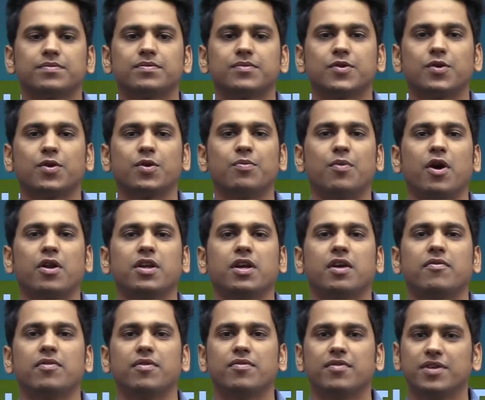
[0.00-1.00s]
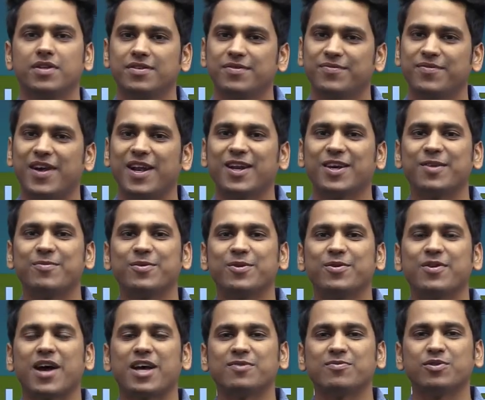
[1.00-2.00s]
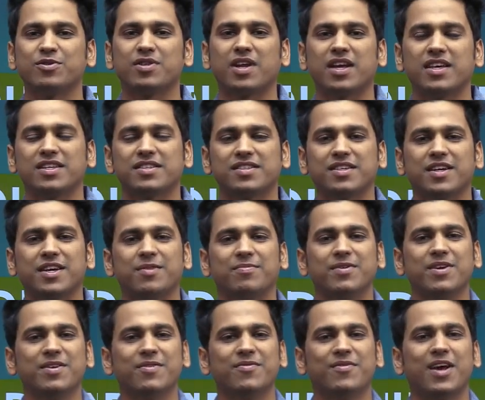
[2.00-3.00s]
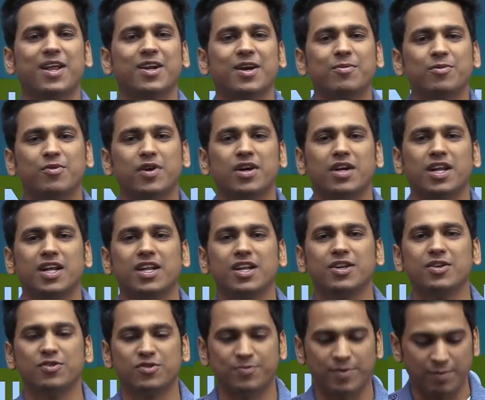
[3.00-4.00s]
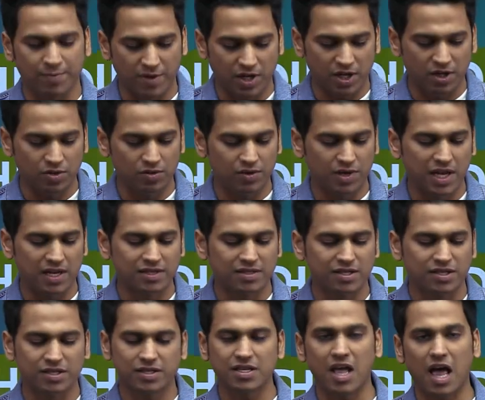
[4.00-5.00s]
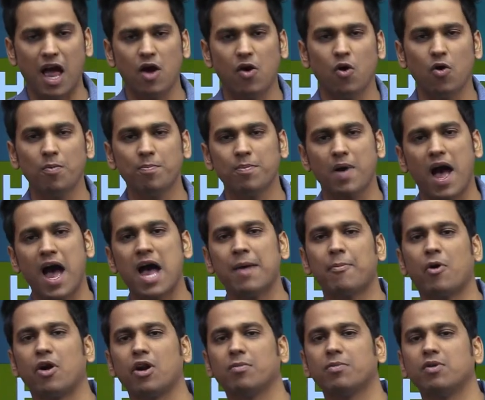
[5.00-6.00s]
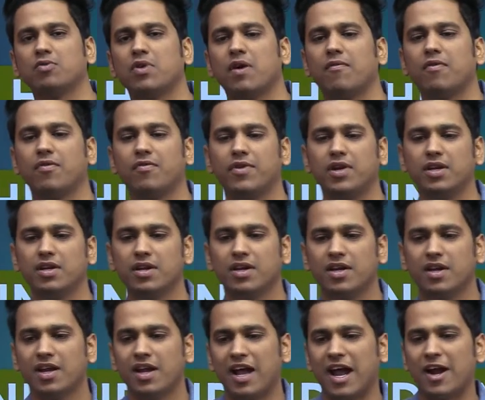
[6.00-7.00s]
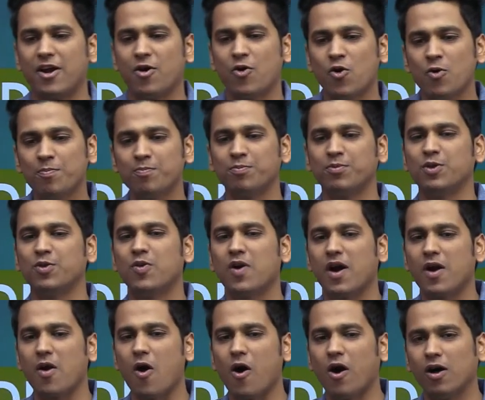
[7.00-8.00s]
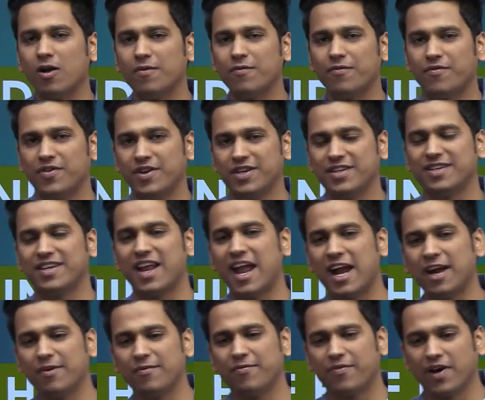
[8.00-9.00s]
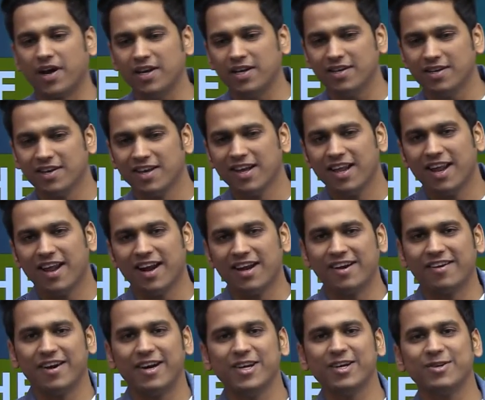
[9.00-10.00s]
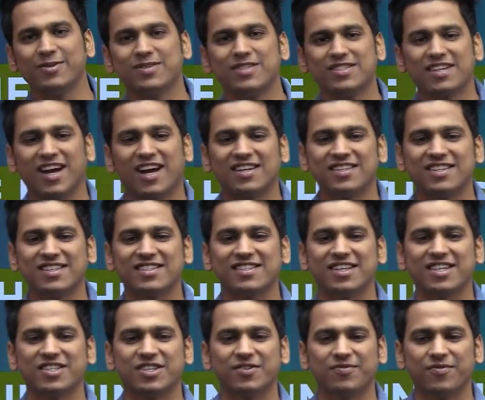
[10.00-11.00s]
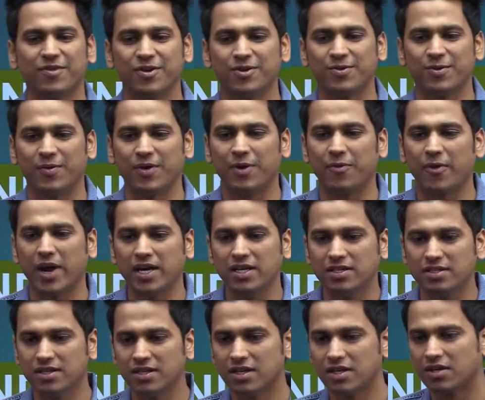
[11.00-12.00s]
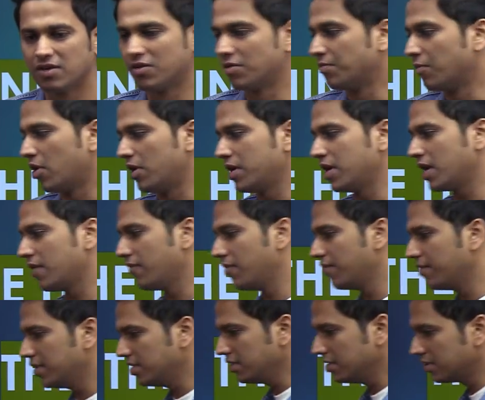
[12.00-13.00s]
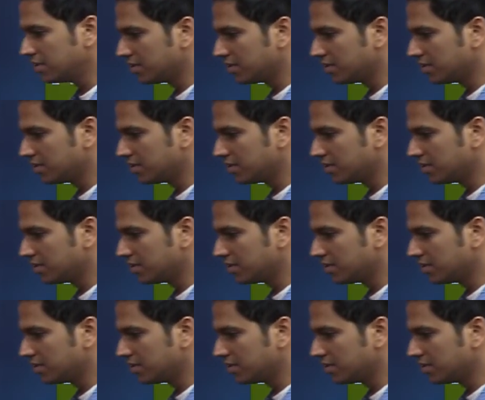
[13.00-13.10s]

Good morning, everyone. Welcome to Raj Malhotra IAS Academy. Welcome to our daily newspaper, Hindu Analysis. I hope I am audible to everyone, and I hope you are all fit and fine and ready to start the session for today, right? Good morning, everyone.